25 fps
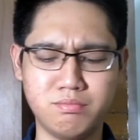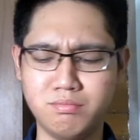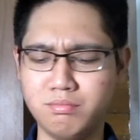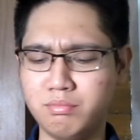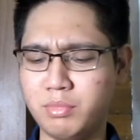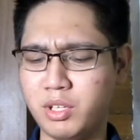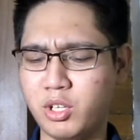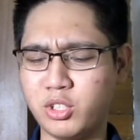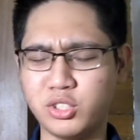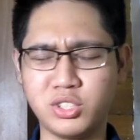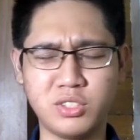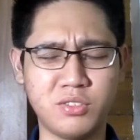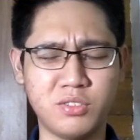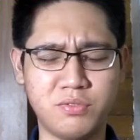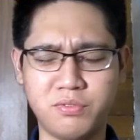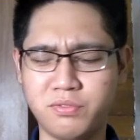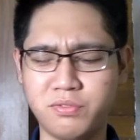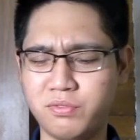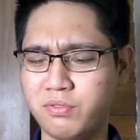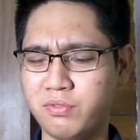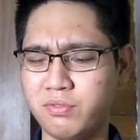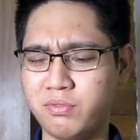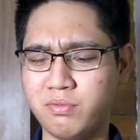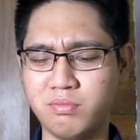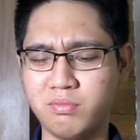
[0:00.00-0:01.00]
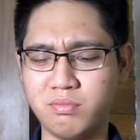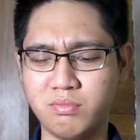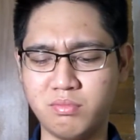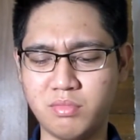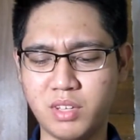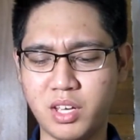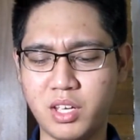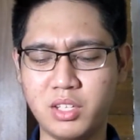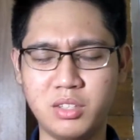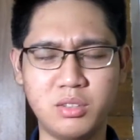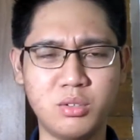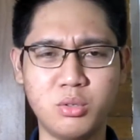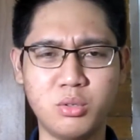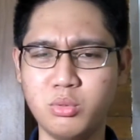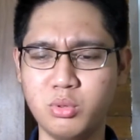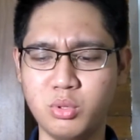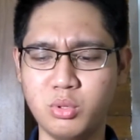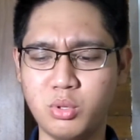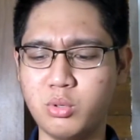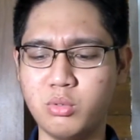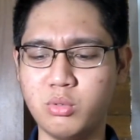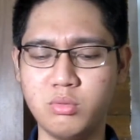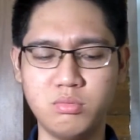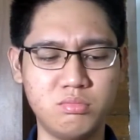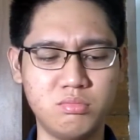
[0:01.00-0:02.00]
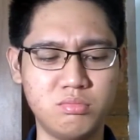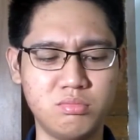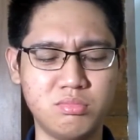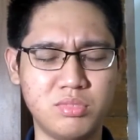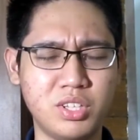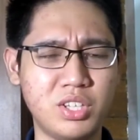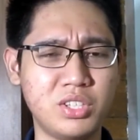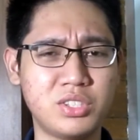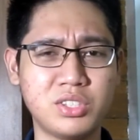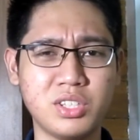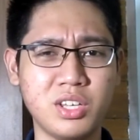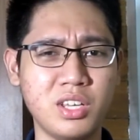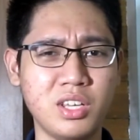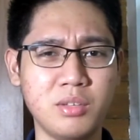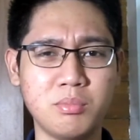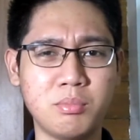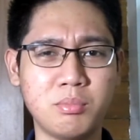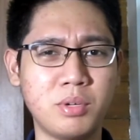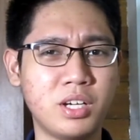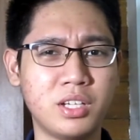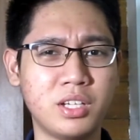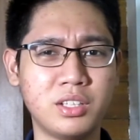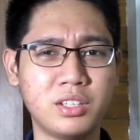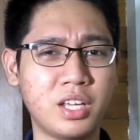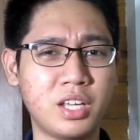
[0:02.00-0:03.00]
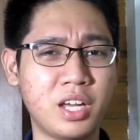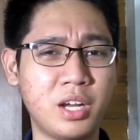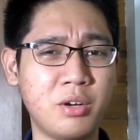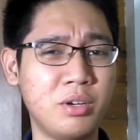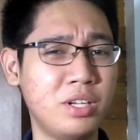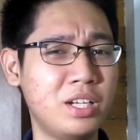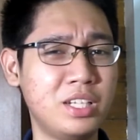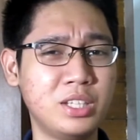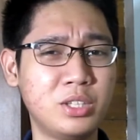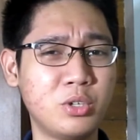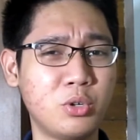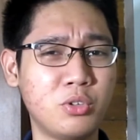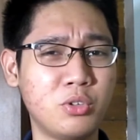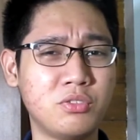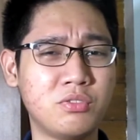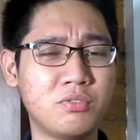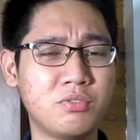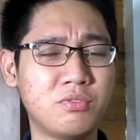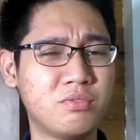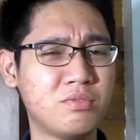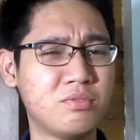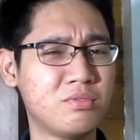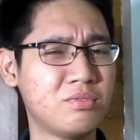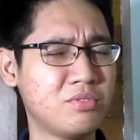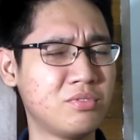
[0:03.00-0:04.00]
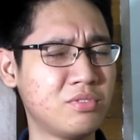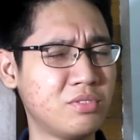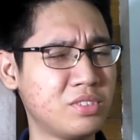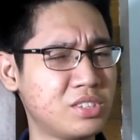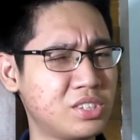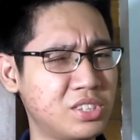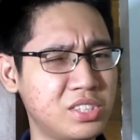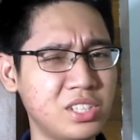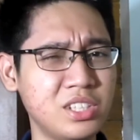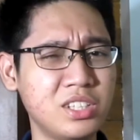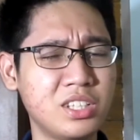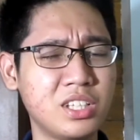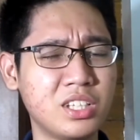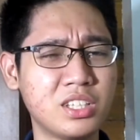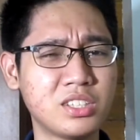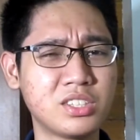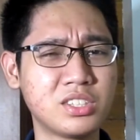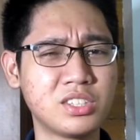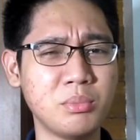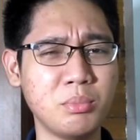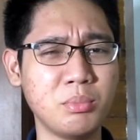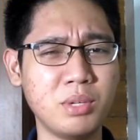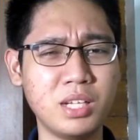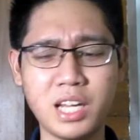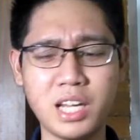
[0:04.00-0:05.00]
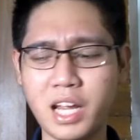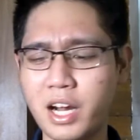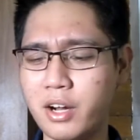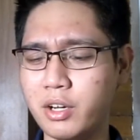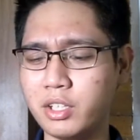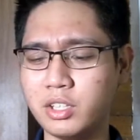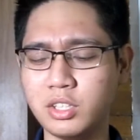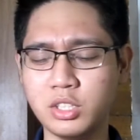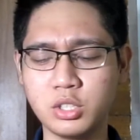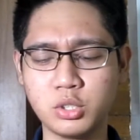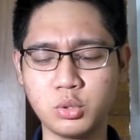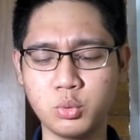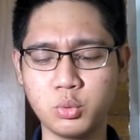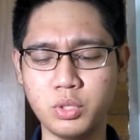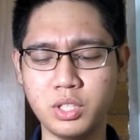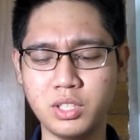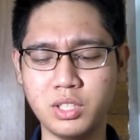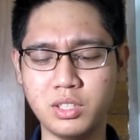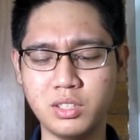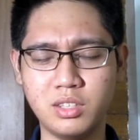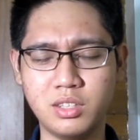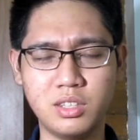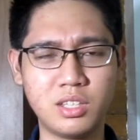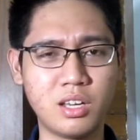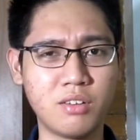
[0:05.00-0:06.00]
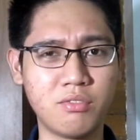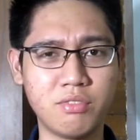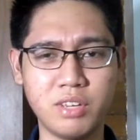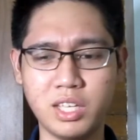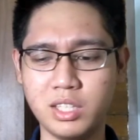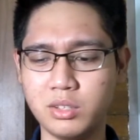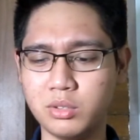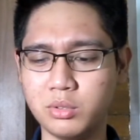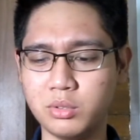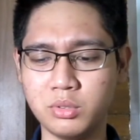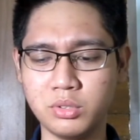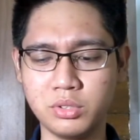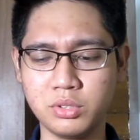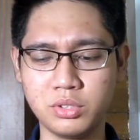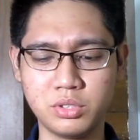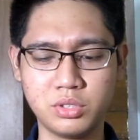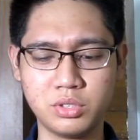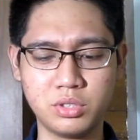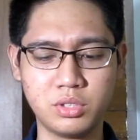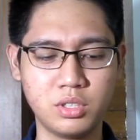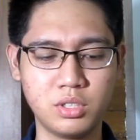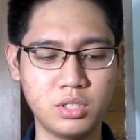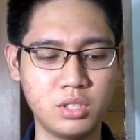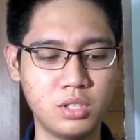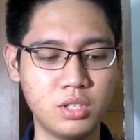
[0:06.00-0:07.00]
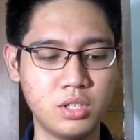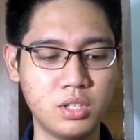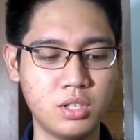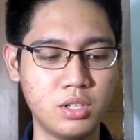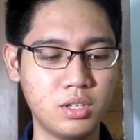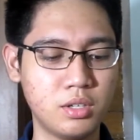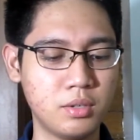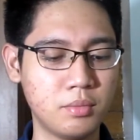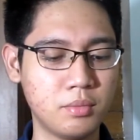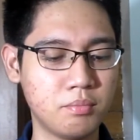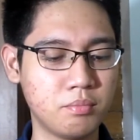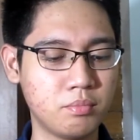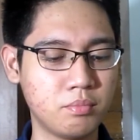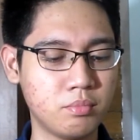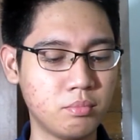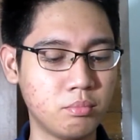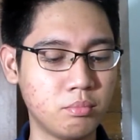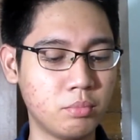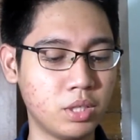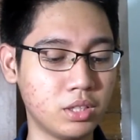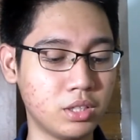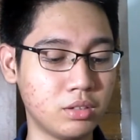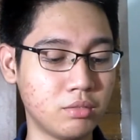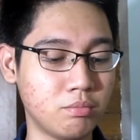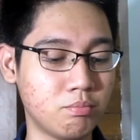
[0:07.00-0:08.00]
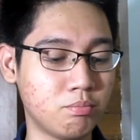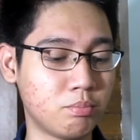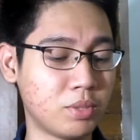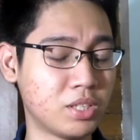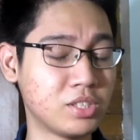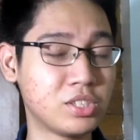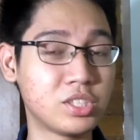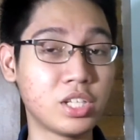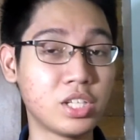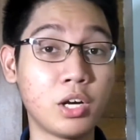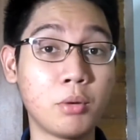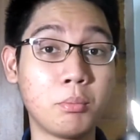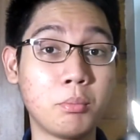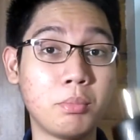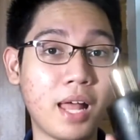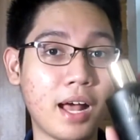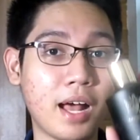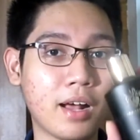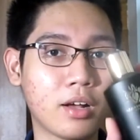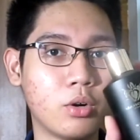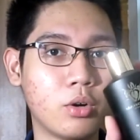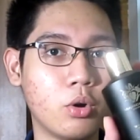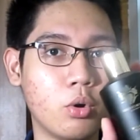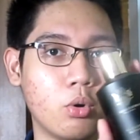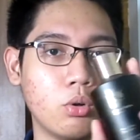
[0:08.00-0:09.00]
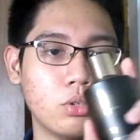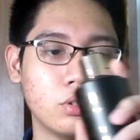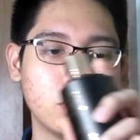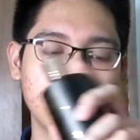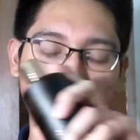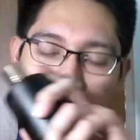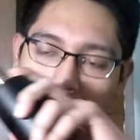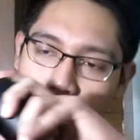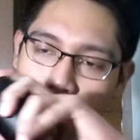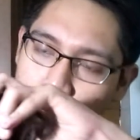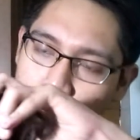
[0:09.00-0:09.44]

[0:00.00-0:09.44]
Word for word: because of I don't know they say but I really don't see the similarities with Aventus but Mancera Black Gold